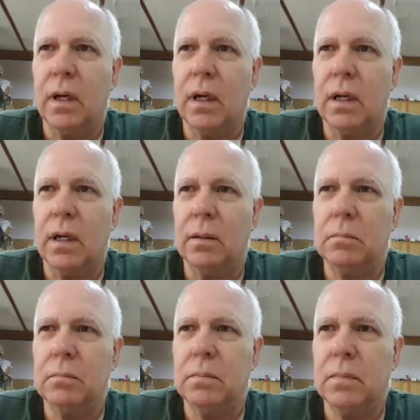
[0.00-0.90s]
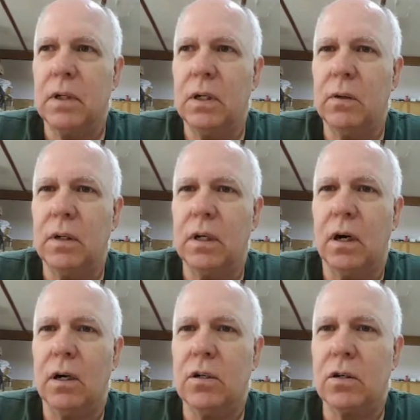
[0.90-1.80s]
uh, um, you know a
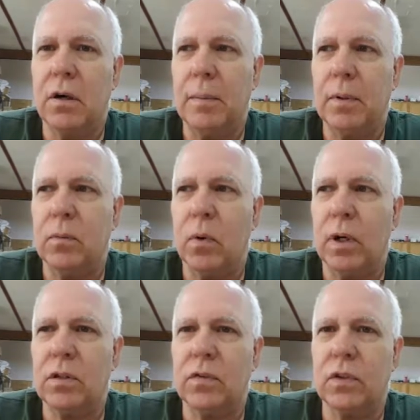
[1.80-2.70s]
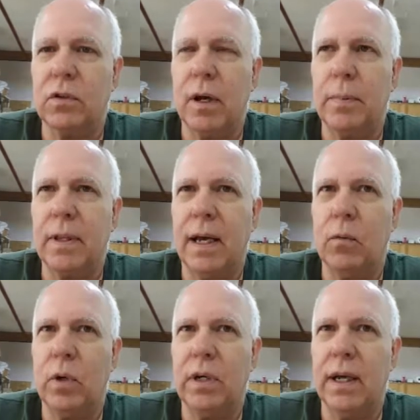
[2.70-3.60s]
card scraper works for scraping
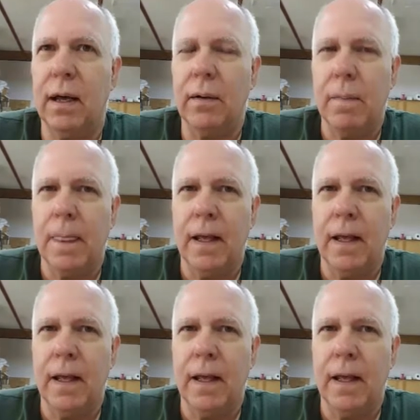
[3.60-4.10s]
that wood down.